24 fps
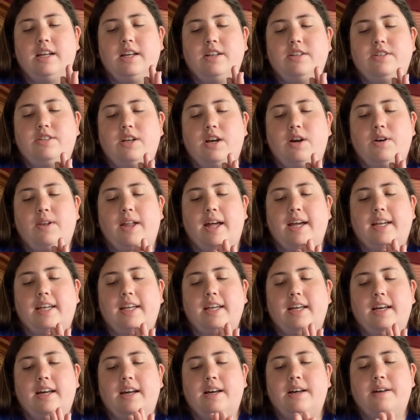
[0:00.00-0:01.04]
So like
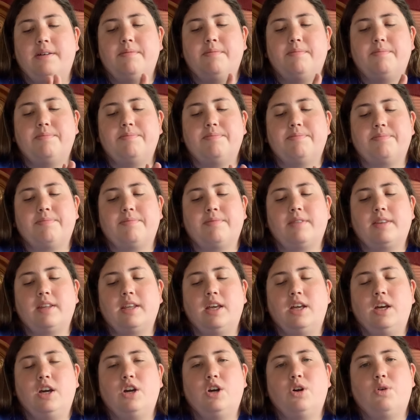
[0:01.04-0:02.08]

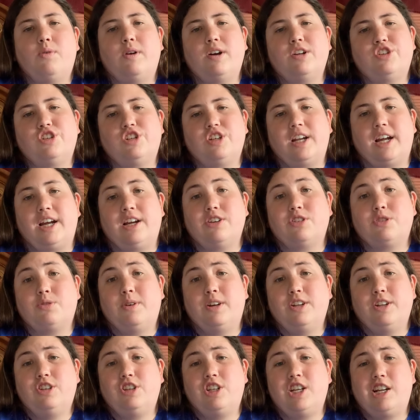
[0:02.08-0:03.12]
questionnaires.
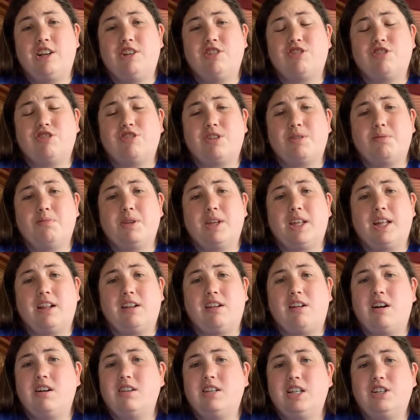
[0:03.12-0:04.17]
Questionnaires are something that a
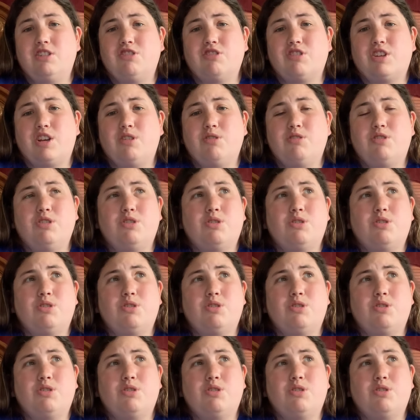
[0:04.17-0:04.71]
lot of teachers go to,